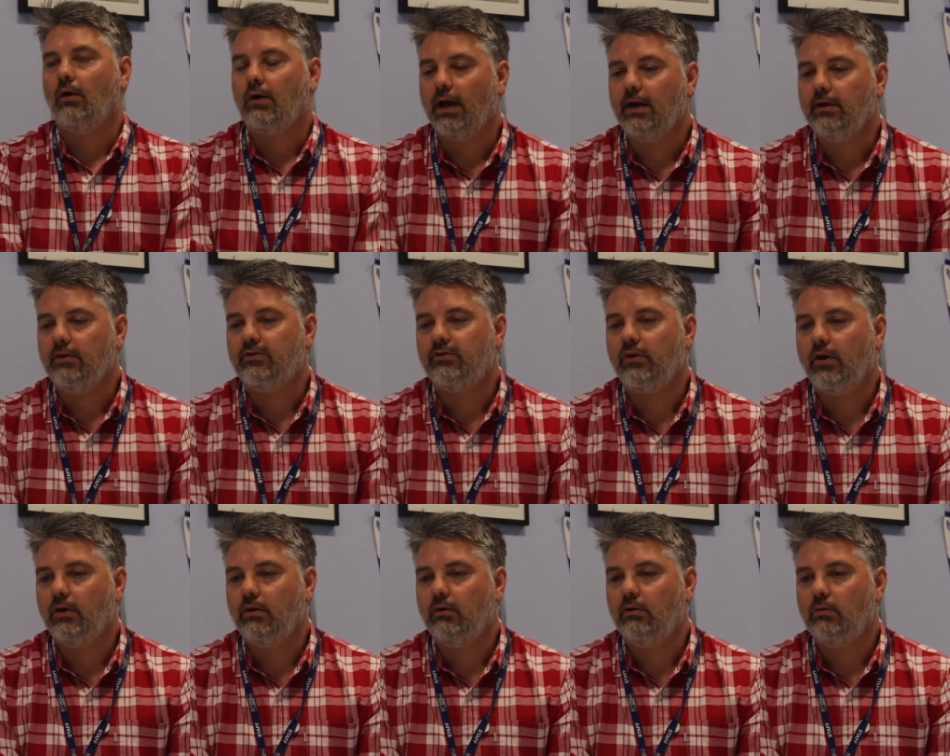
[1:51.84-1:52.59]
Okay,
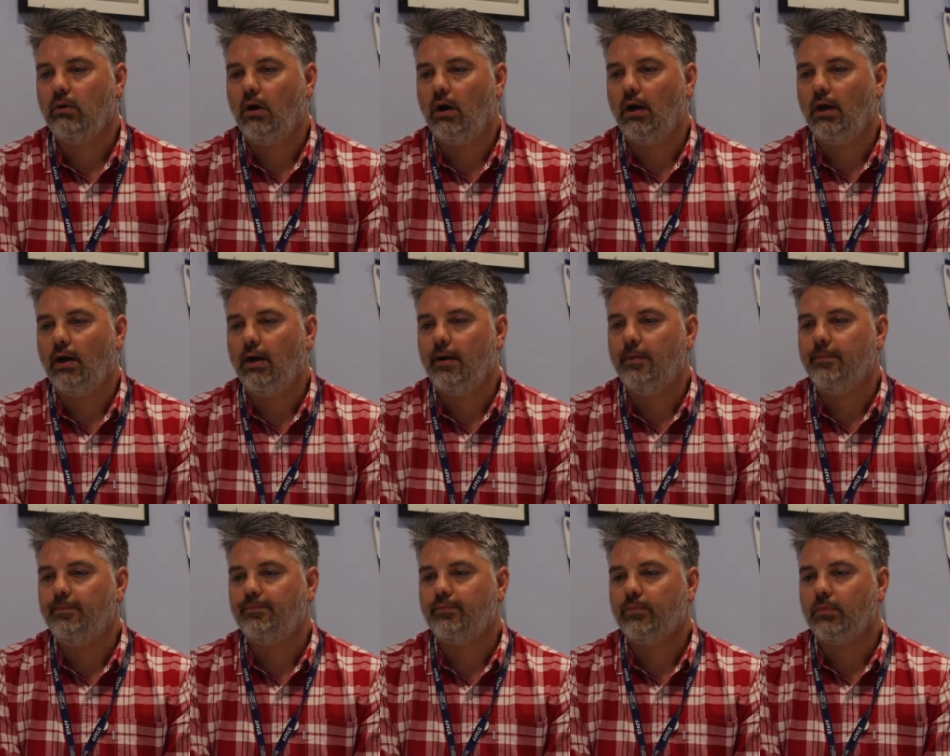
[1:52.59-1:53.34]
so
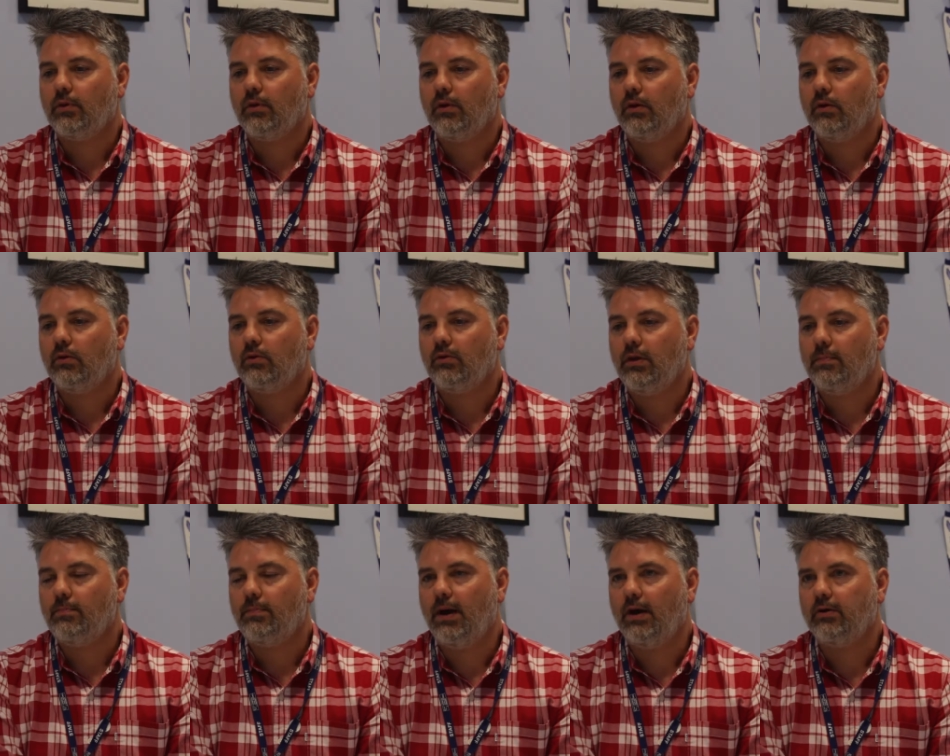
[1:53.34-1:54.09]

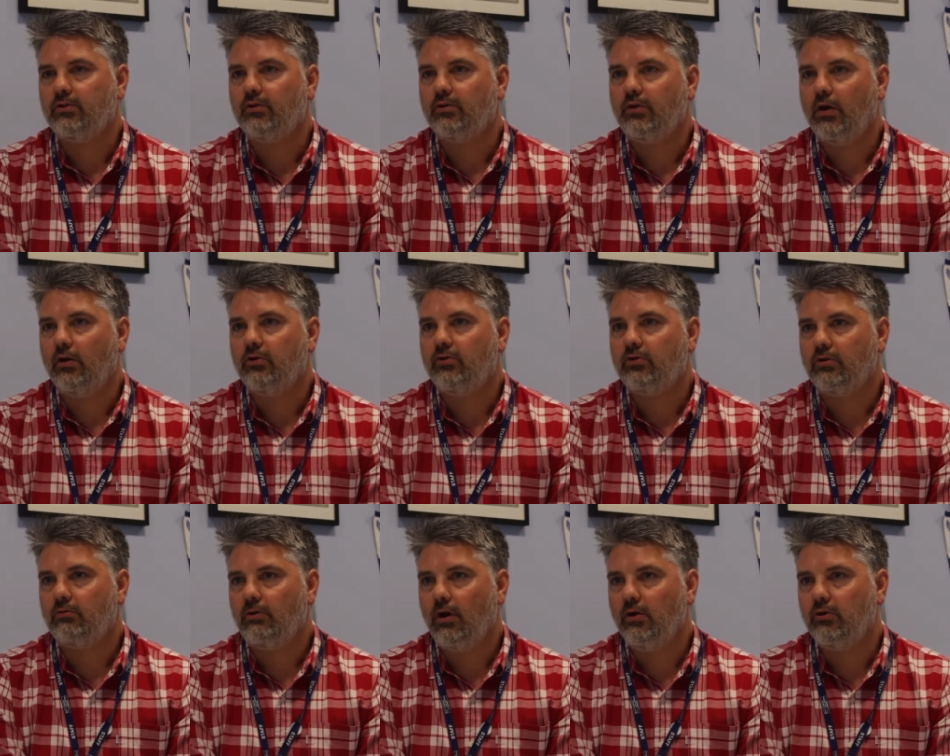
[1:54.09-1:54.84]
the impact of
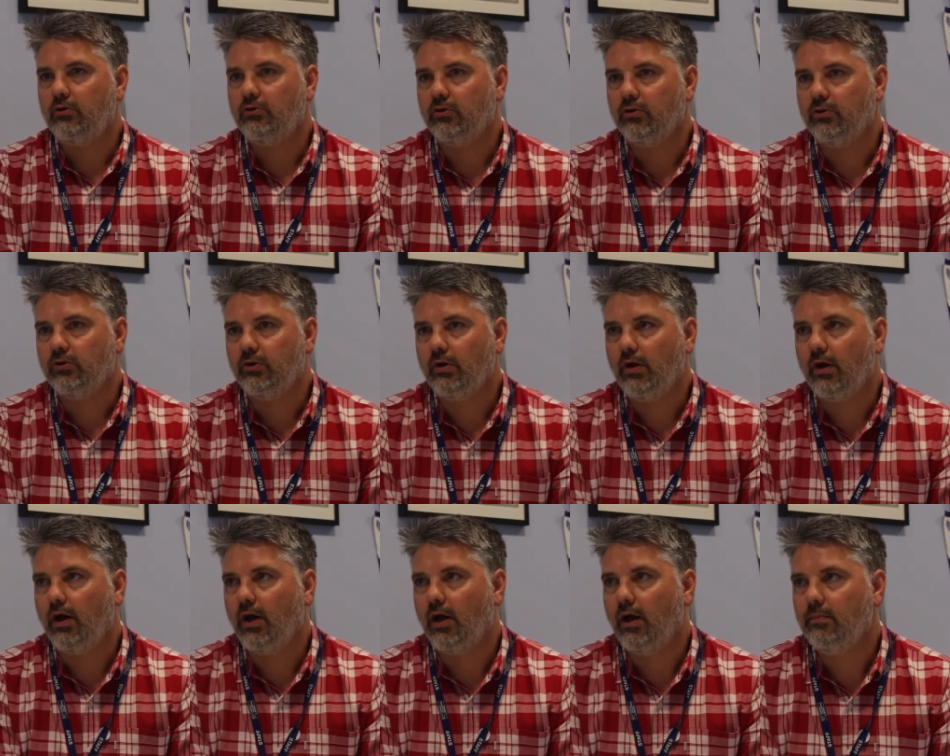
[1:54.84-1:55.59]
coastal
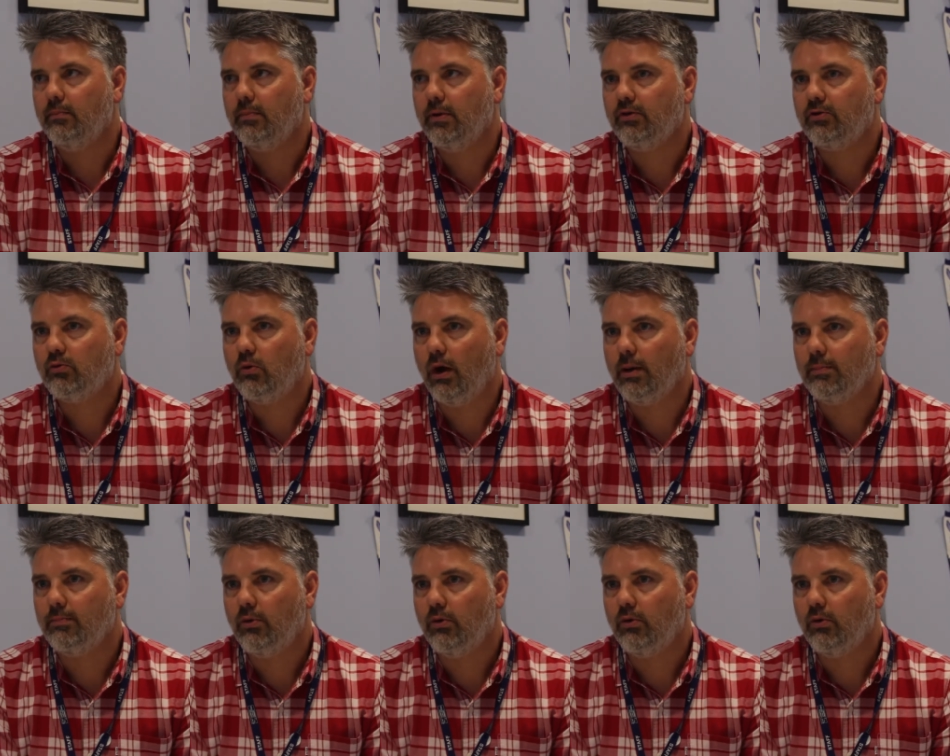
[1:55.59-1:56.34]
erosion is
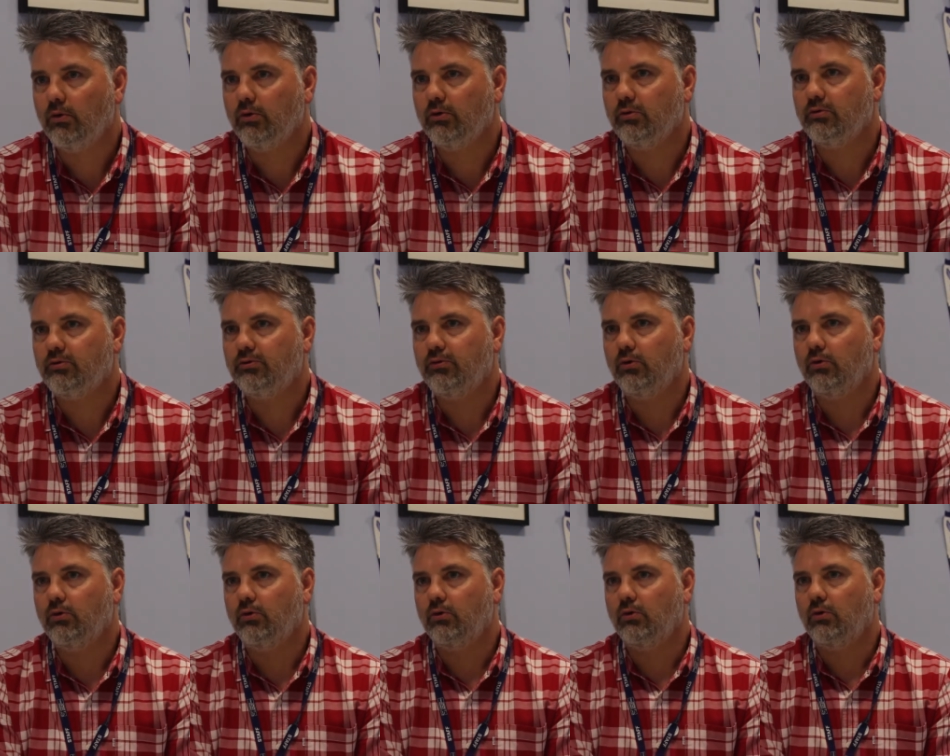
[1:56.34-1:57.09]
quite important
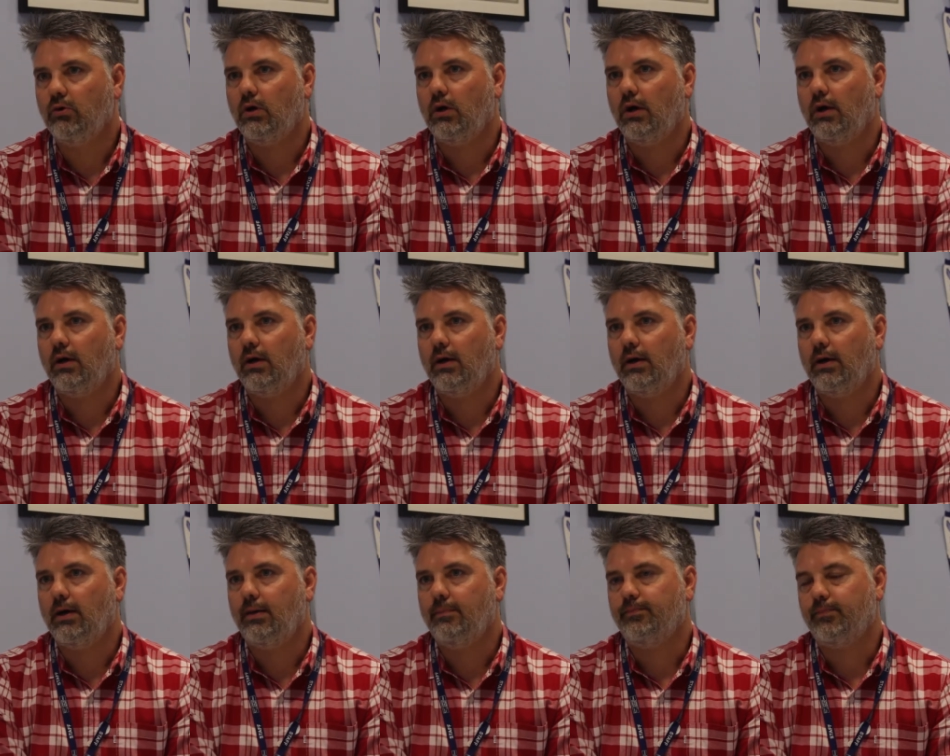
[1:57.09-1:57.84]
for
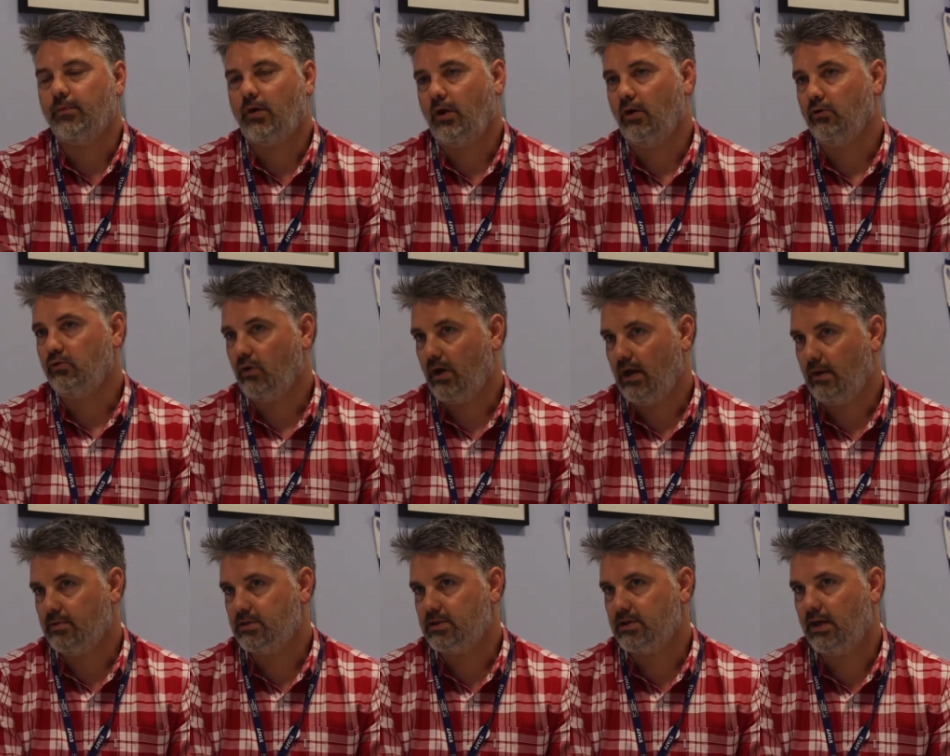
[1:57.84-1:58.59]
coastal
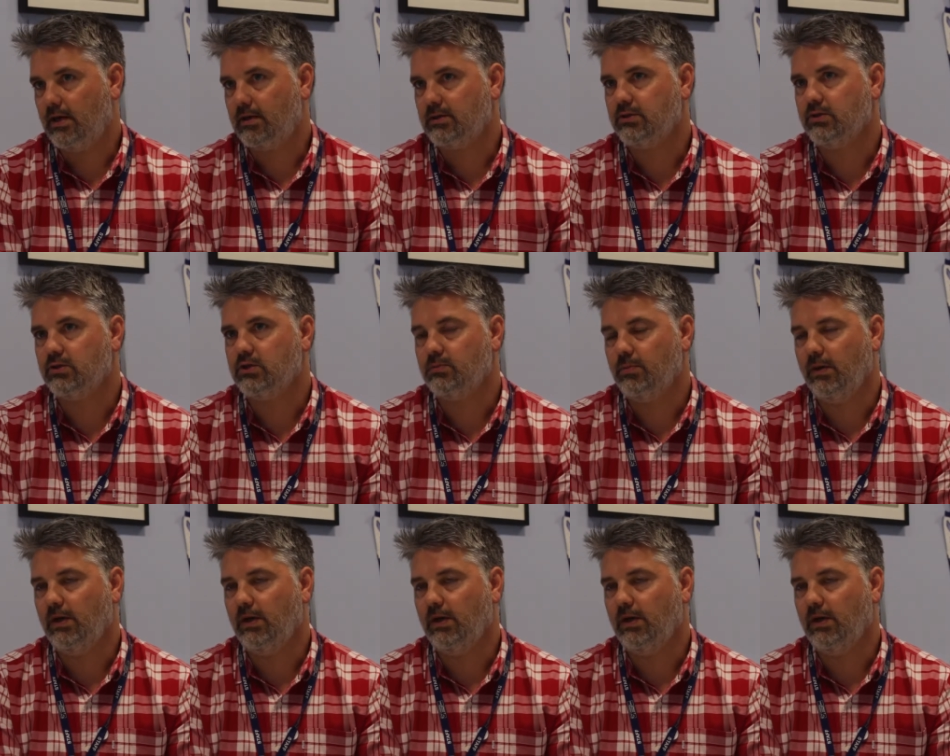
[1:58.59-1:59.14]
habitats and